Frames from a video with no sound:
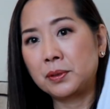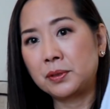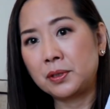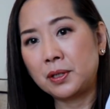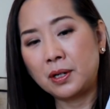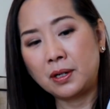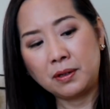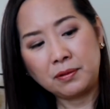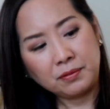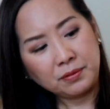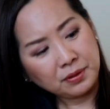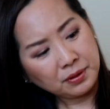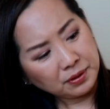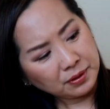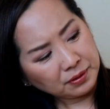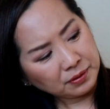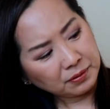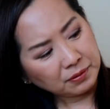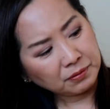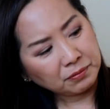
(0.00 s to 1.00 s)
soft,
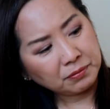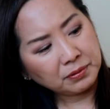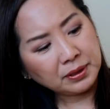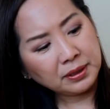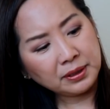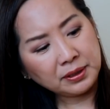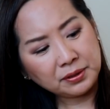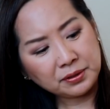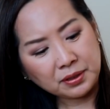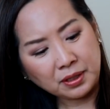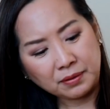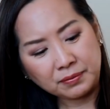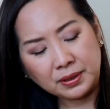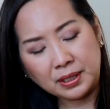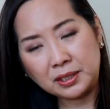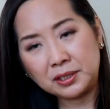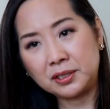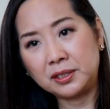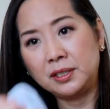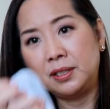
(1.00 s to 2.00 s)
really soft
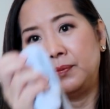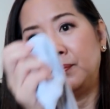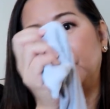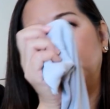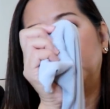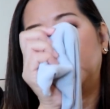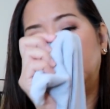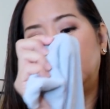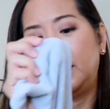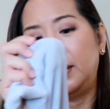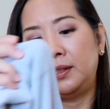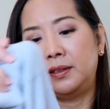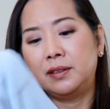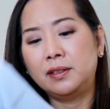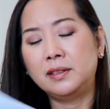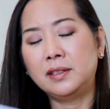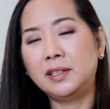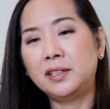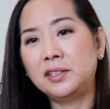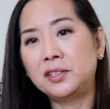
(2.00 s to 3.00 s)
actually. It's a
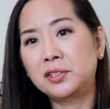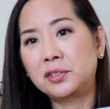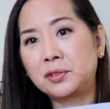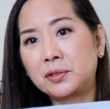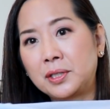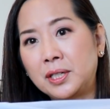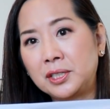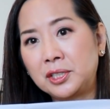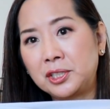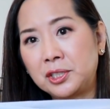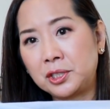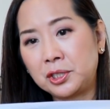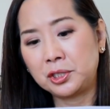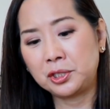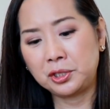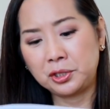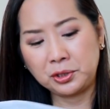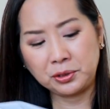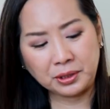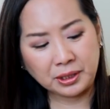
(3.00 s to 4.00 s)
nice
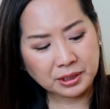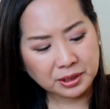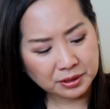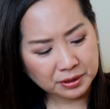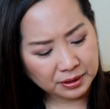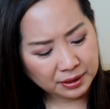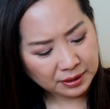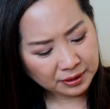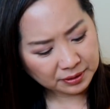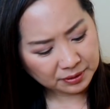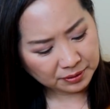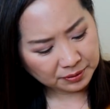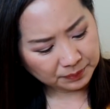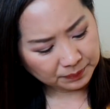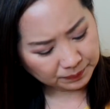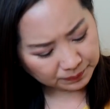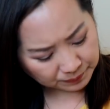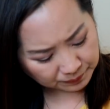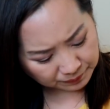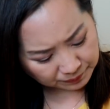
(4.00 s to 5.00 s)
stretch knit.
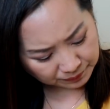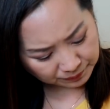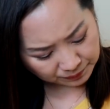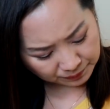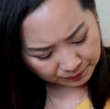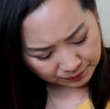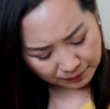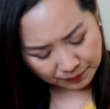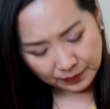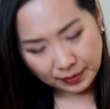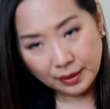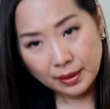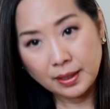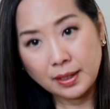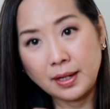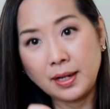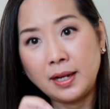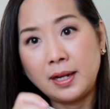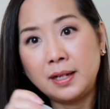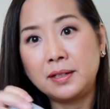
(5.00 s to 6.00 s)

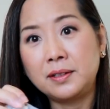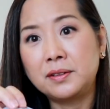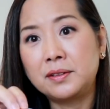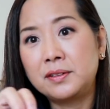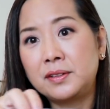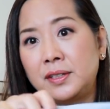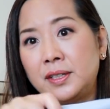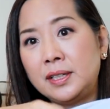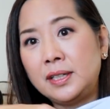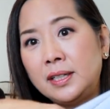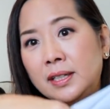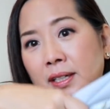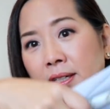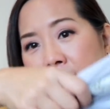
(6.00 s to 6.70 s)
And you'll see